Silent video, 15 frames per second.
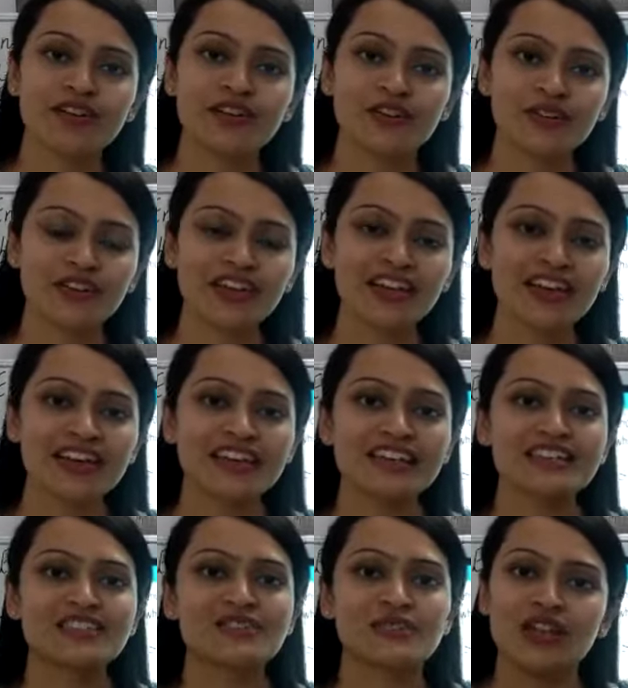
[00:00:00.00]
Okay,
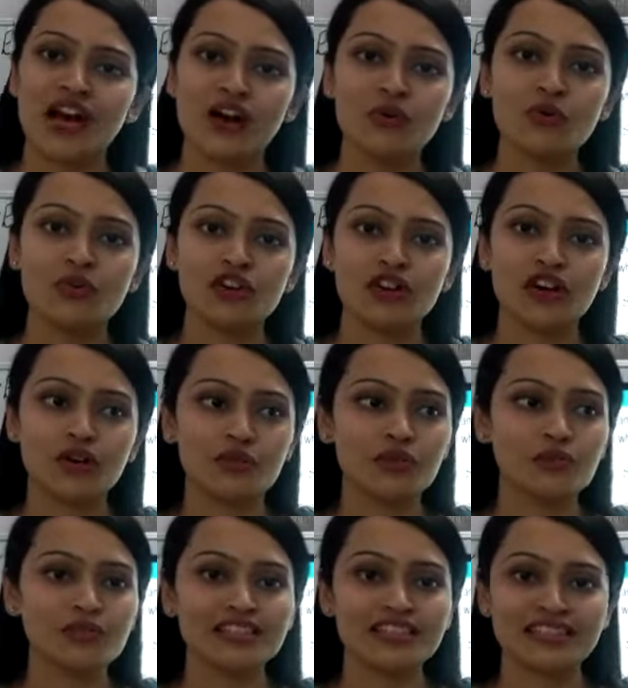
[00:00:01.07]
so now we
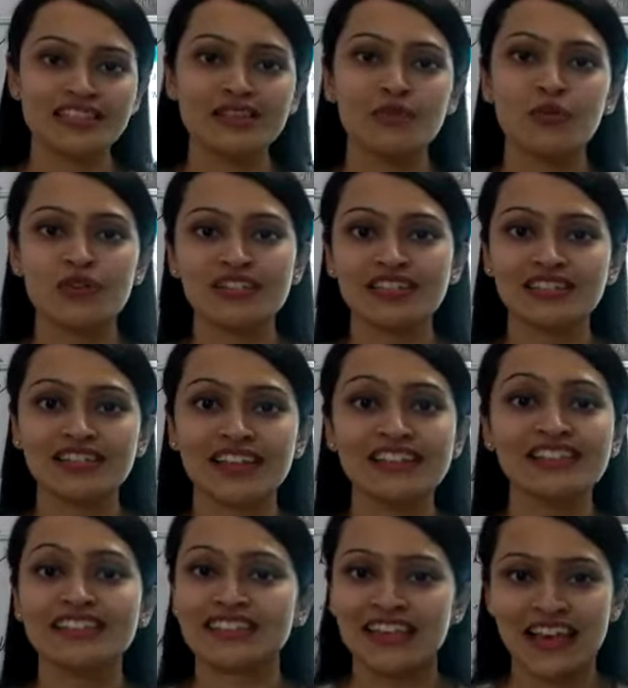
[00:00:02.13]
will see what
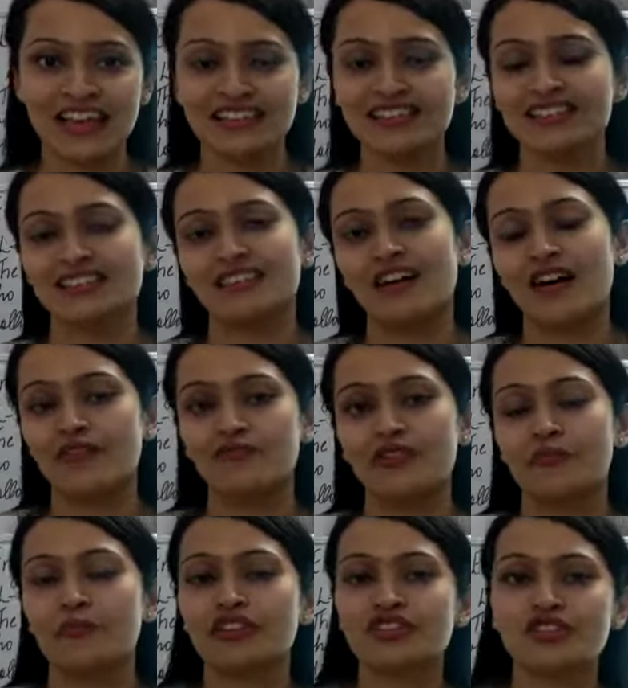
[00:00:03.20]
else has
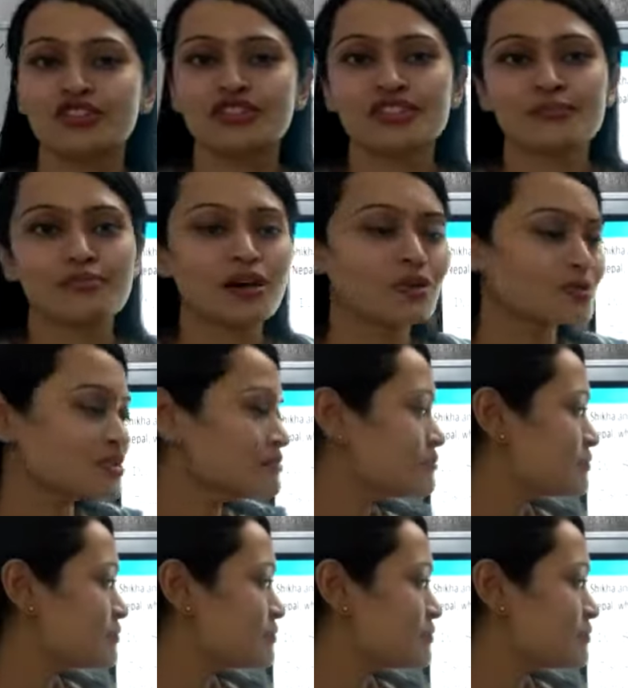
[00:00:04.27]
Afiya mentioned about her